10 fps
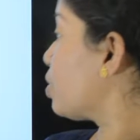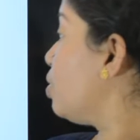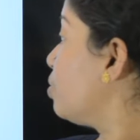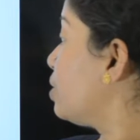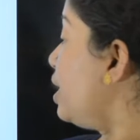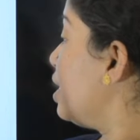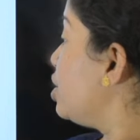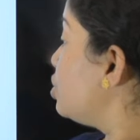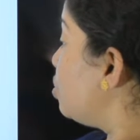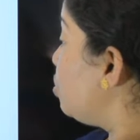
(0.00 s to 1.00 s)
Okay,
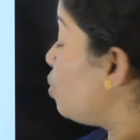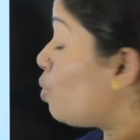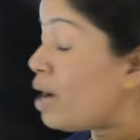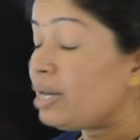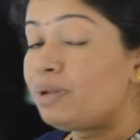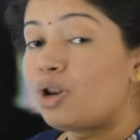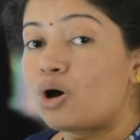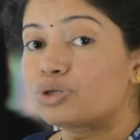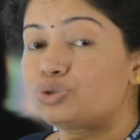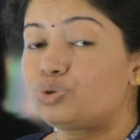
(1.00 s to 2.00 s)
so 2y
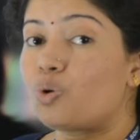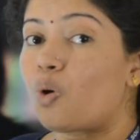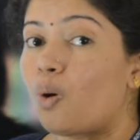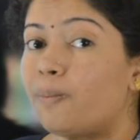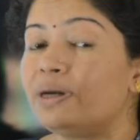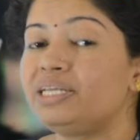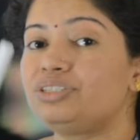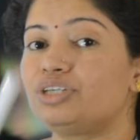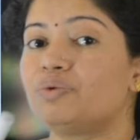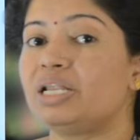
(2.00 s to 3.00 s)
belongs to open
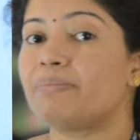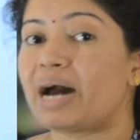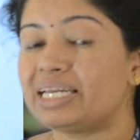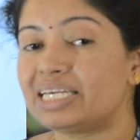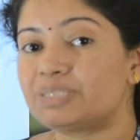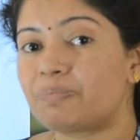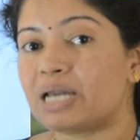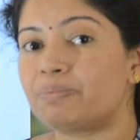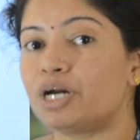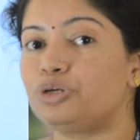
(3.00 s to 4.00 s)
interval minus pi
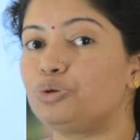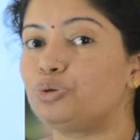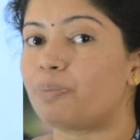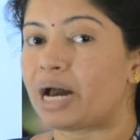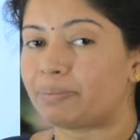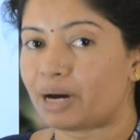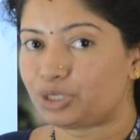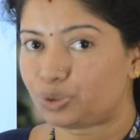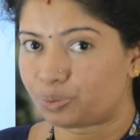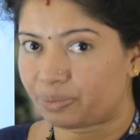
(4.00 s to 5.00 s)
by 2 to pi by
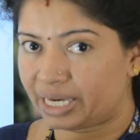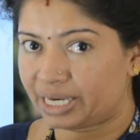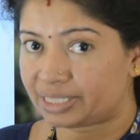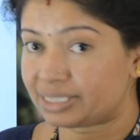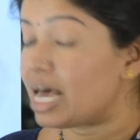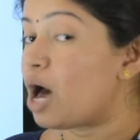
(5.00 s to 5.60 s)
2 means